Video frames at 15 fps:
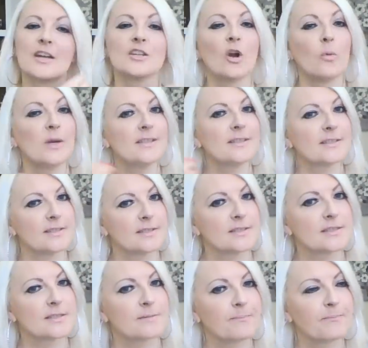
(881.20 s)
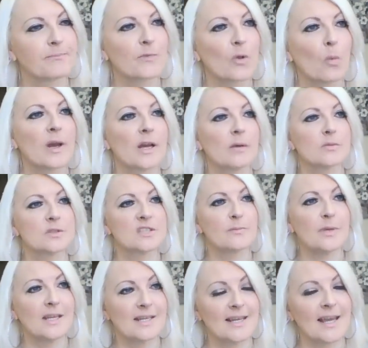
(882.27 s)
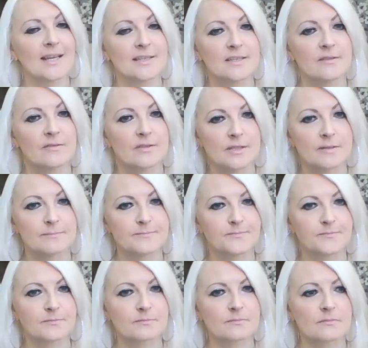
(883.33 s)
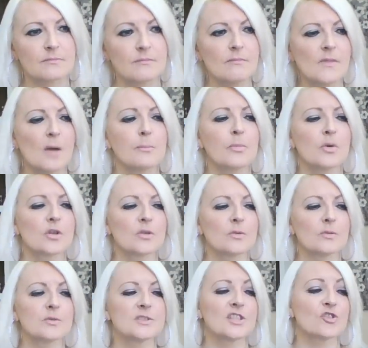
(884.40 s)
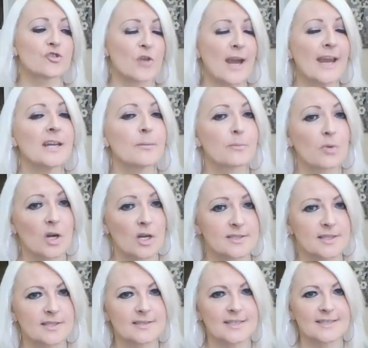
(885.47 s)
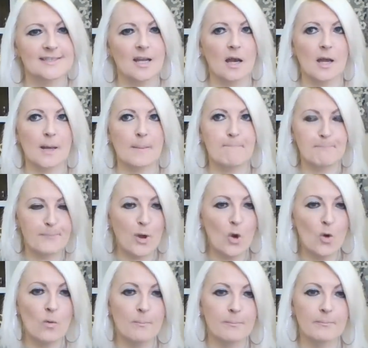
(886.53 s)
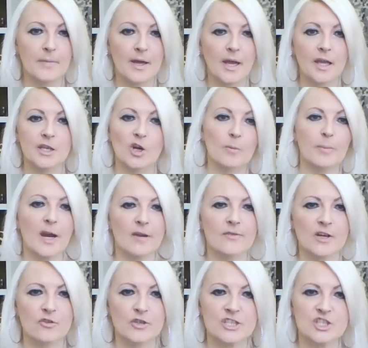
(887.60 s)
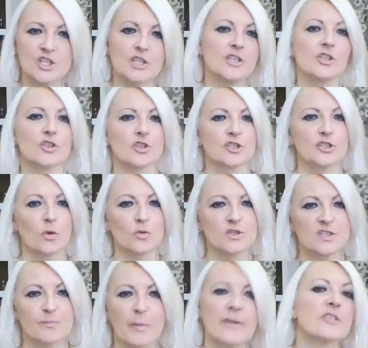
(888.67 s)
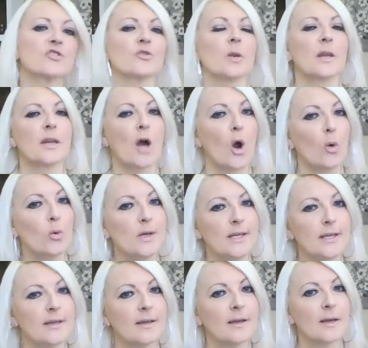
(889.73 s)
I'd go into this when I would speak negativity. But it was a training process. It's not like, boom, you're a perfect Christian, you're so spiritual and holy.